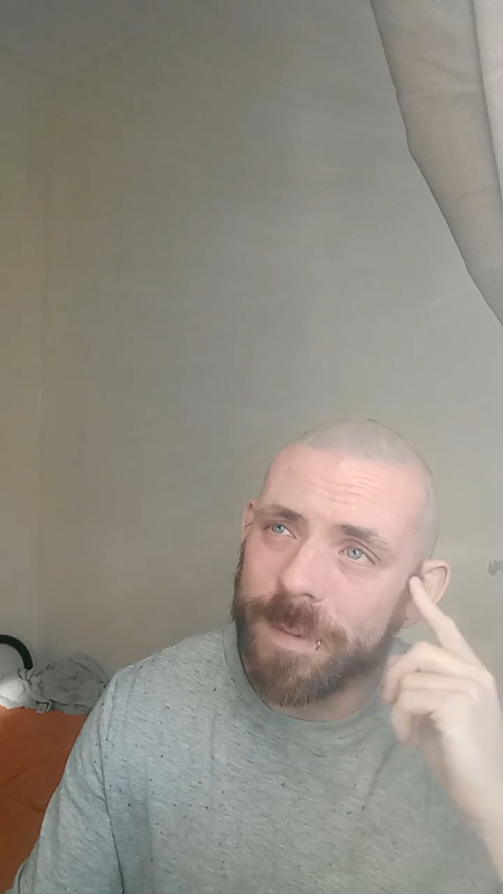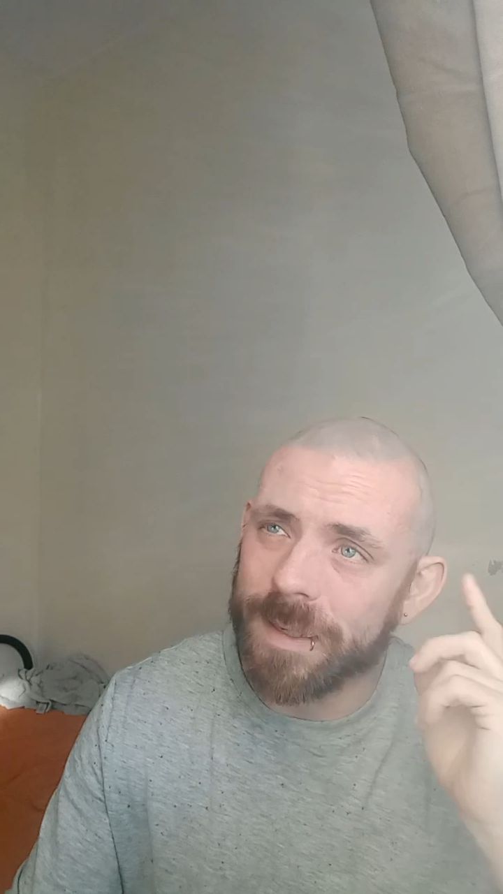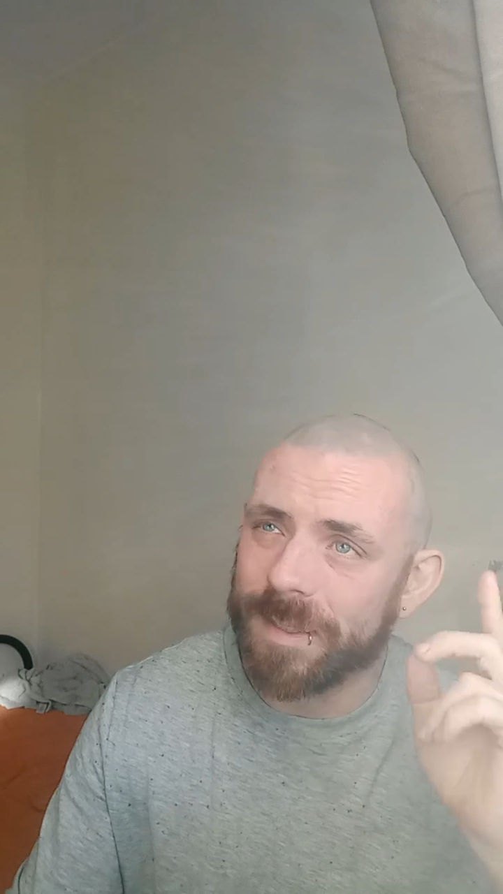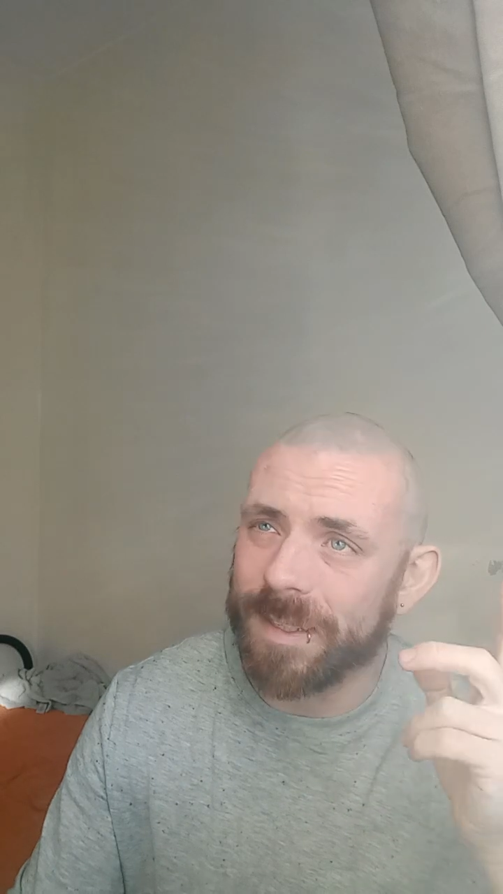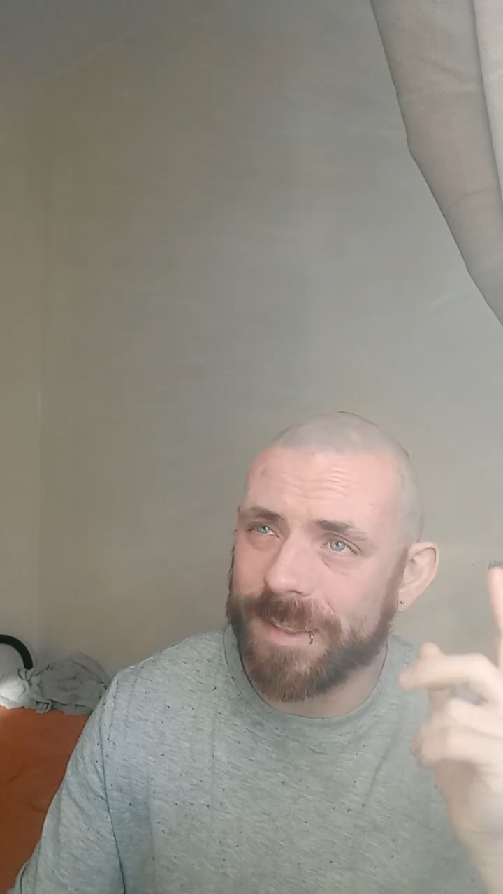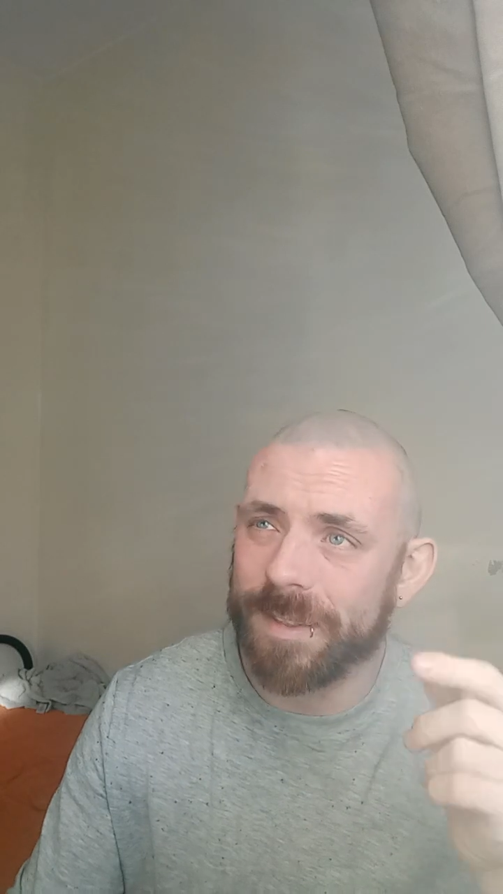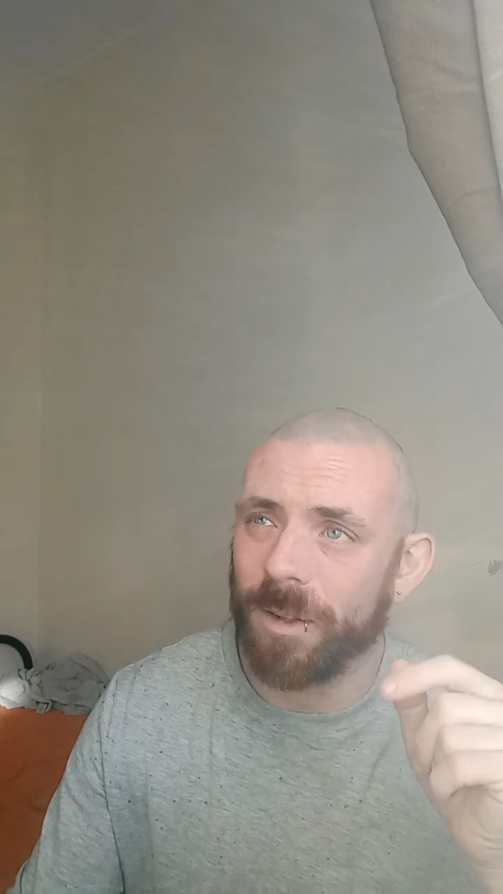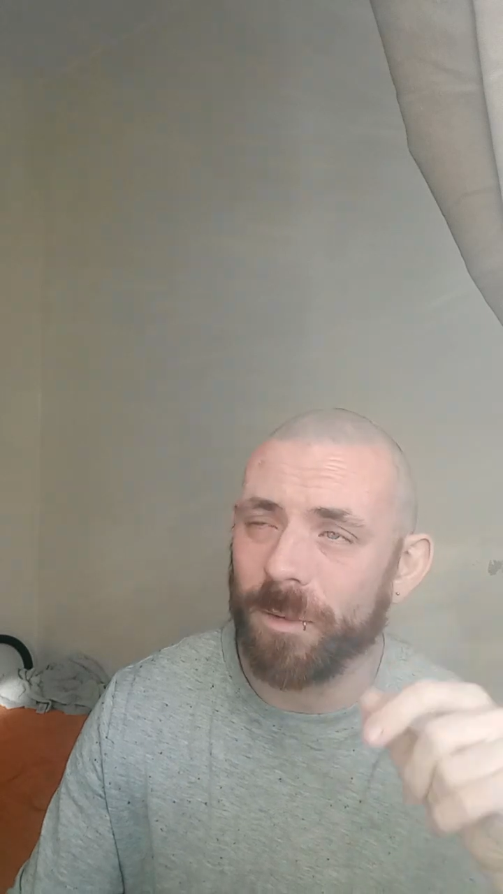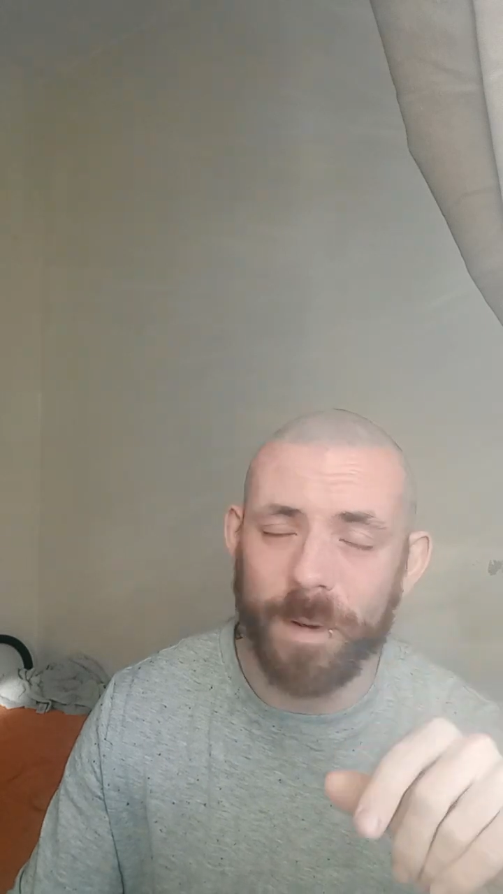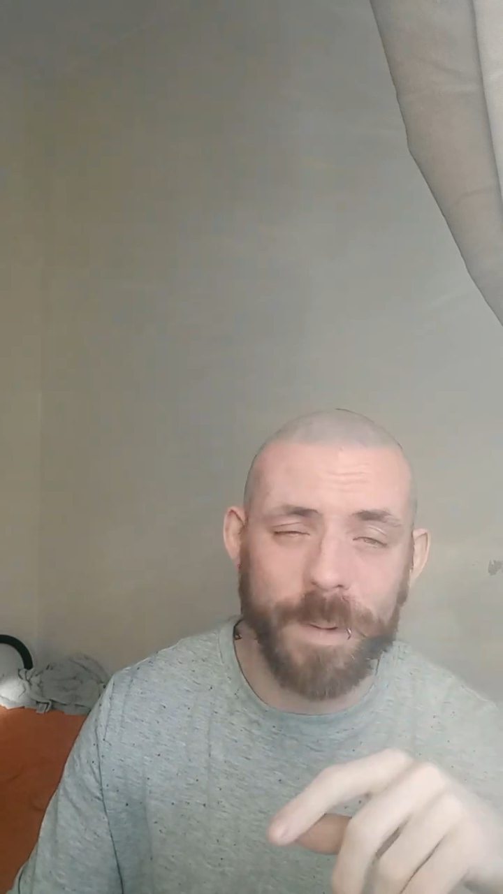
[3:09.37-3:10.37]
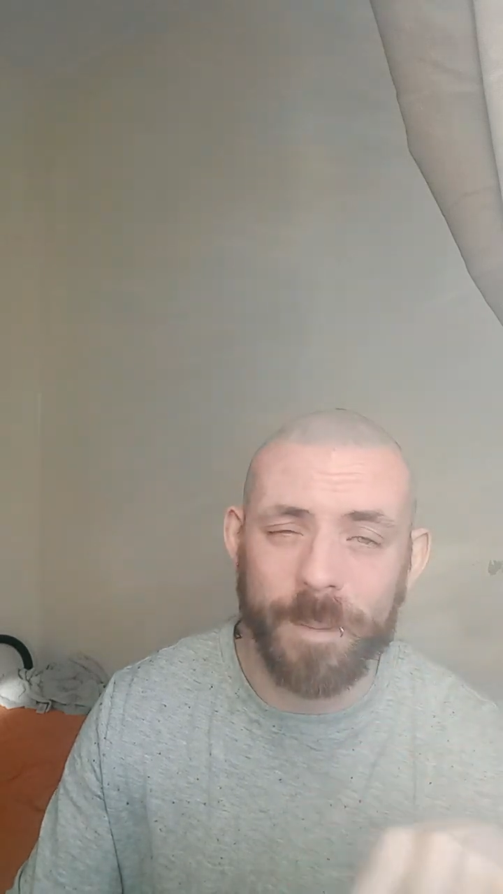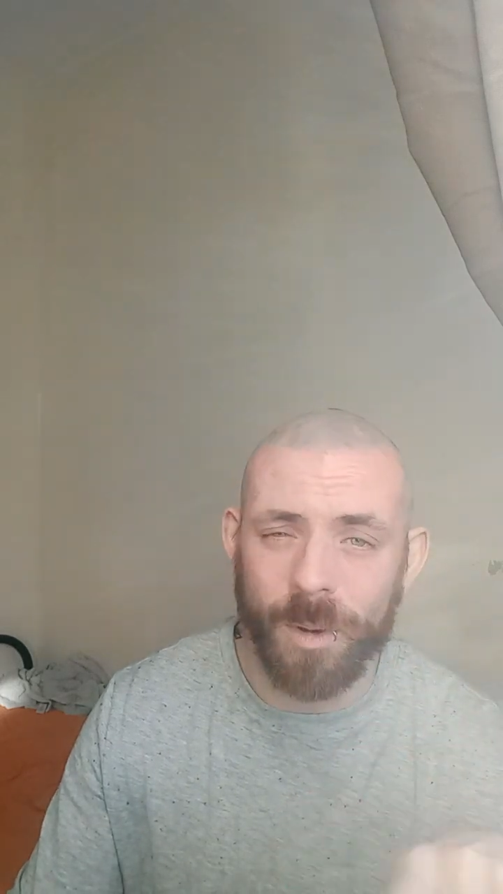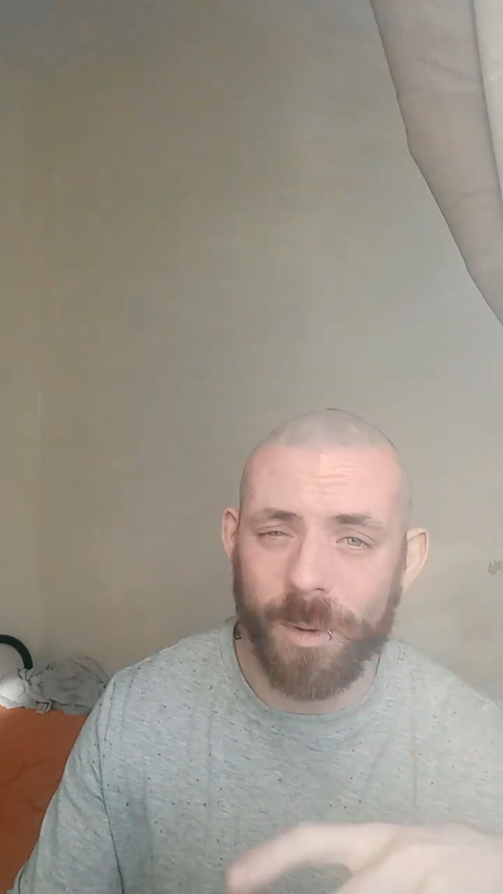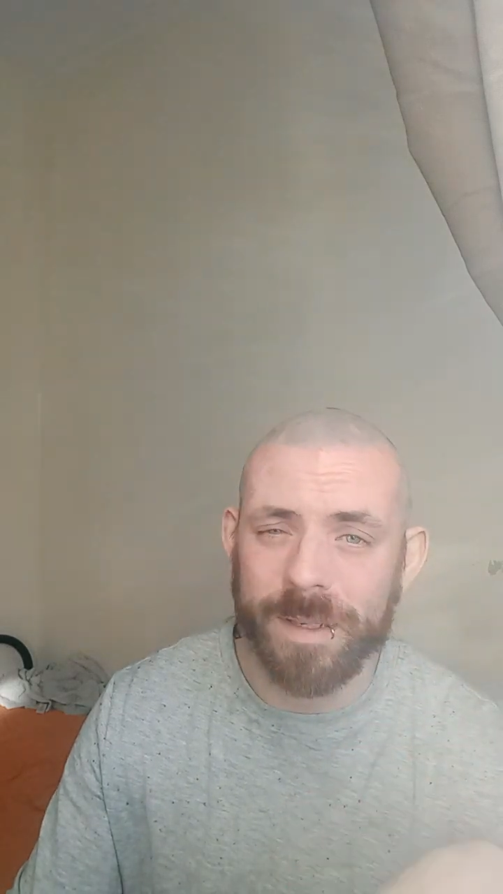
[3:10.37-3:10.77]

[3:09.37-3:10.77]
because I still remember a